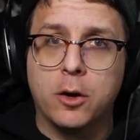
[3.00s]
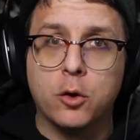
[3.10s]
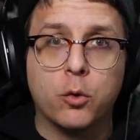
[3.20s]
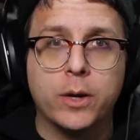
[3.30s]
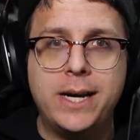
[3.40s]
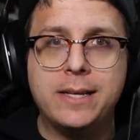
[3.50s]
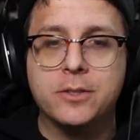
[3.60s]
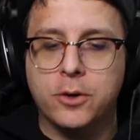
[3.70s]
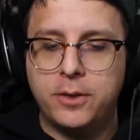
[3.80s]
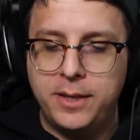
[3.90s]

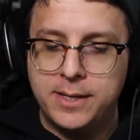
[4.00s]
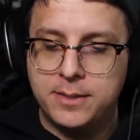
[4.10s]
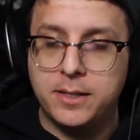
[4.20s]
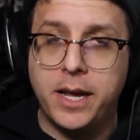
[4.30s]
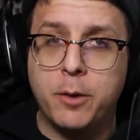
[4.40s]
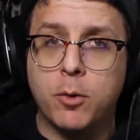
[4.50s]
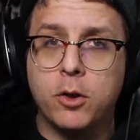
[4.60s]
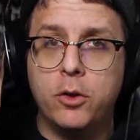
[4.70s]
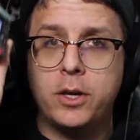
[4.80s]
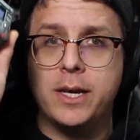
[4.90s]
Greetings, Earthlings. Today we're
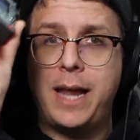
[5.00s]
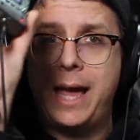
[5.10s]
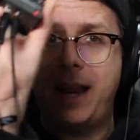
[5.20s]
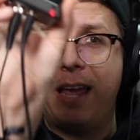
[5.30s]
looking at